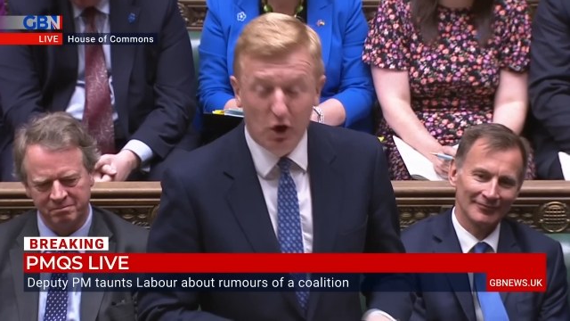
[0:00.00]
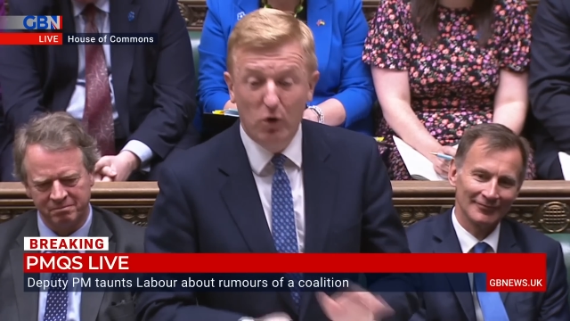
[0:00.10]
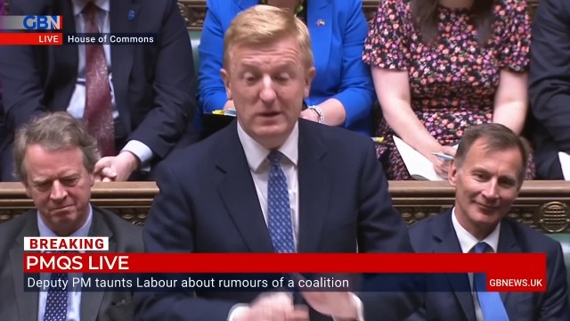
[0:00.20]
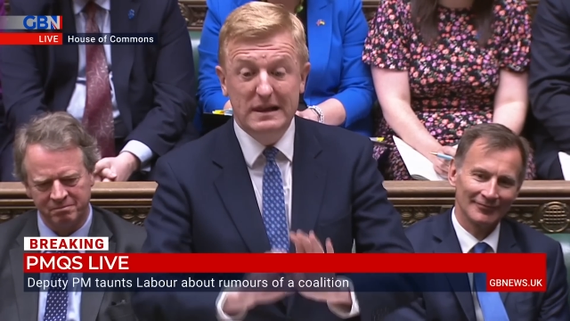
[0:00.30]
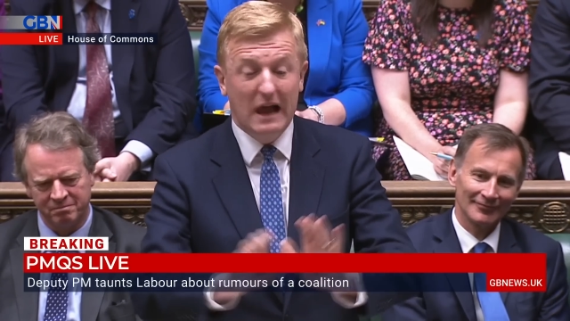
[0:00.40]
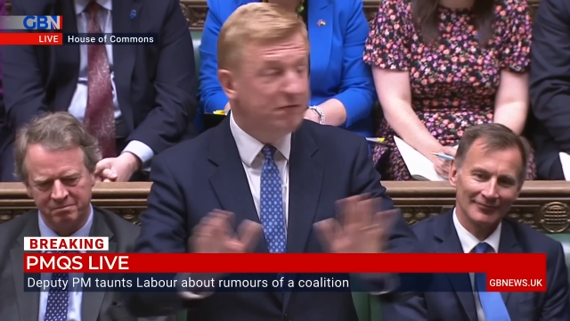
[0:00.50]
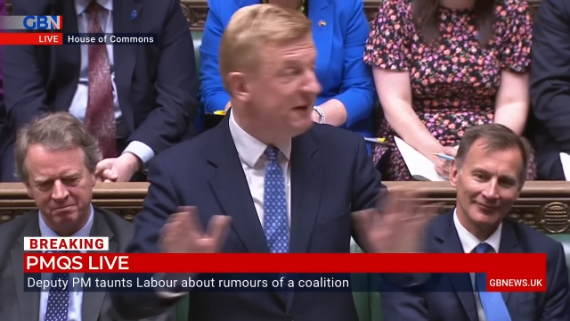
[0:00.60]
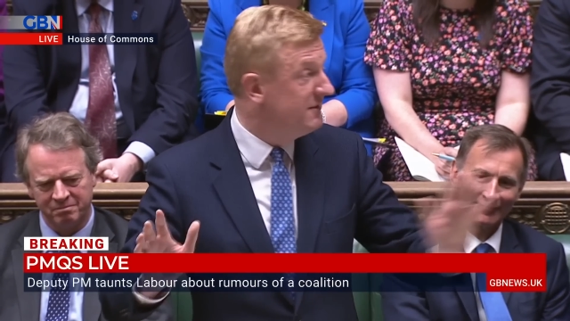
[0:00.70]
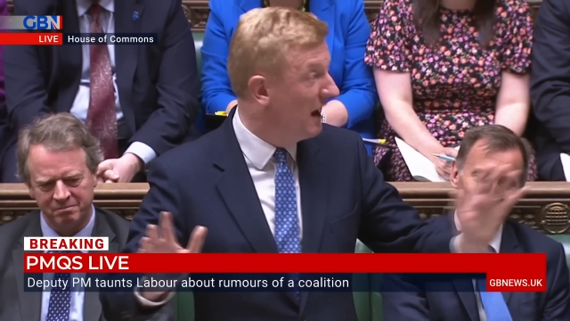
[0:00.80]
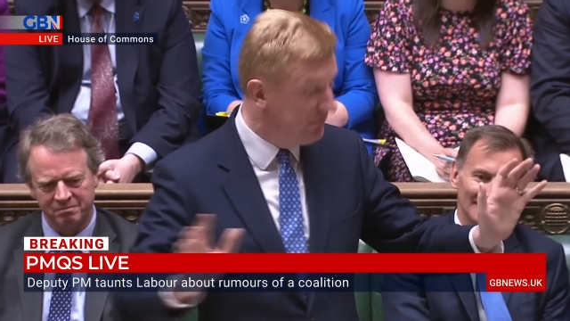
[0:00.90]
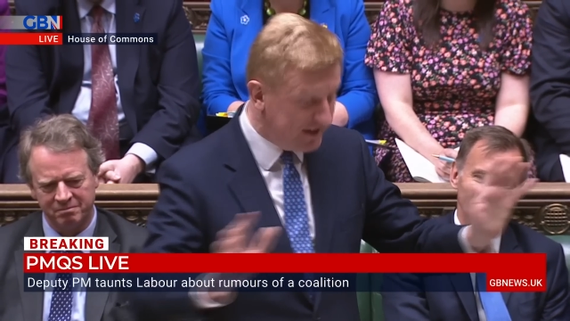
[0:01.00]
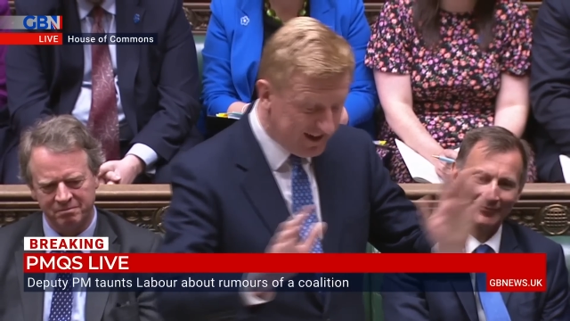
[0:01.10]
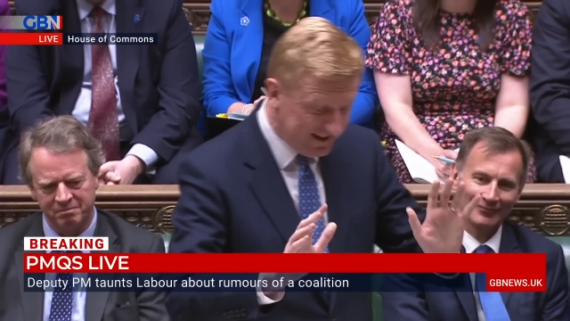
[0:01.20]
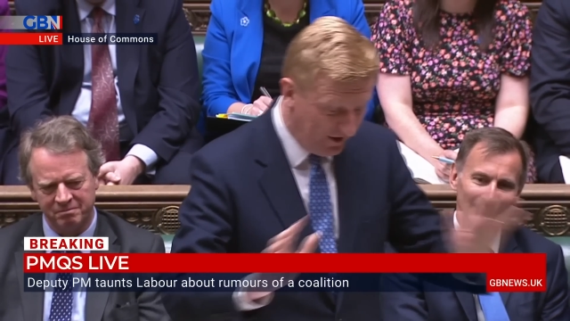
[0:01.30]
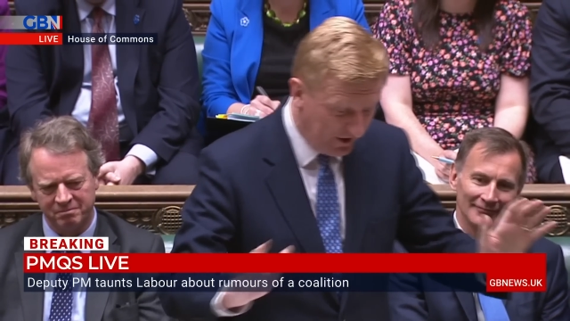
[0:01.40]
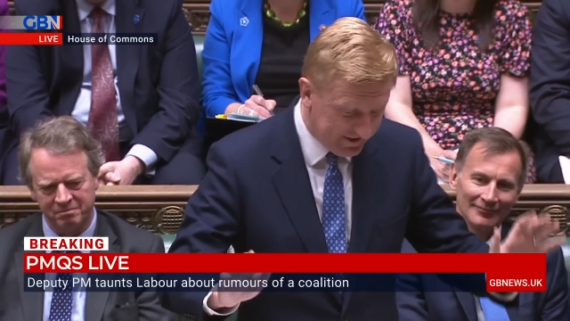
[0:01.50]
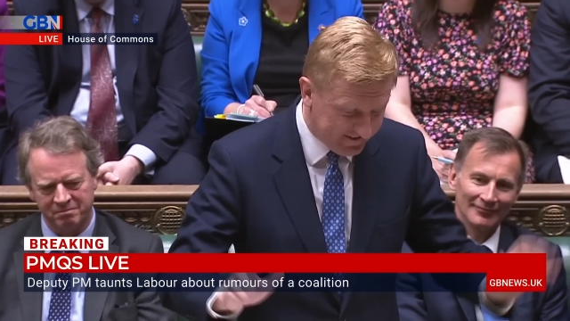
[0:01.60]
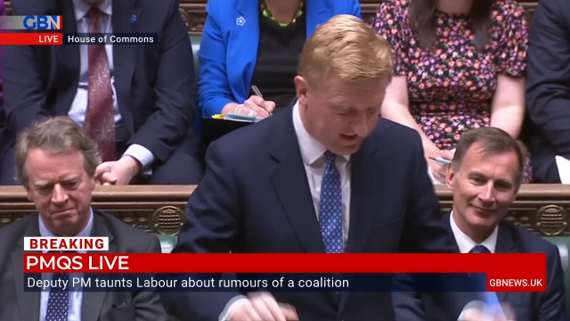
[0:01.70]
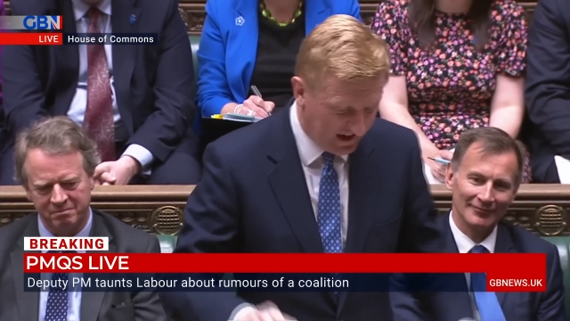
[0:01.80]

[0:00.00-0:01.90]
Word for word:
Speaker 1: It's all lovey-dovey on the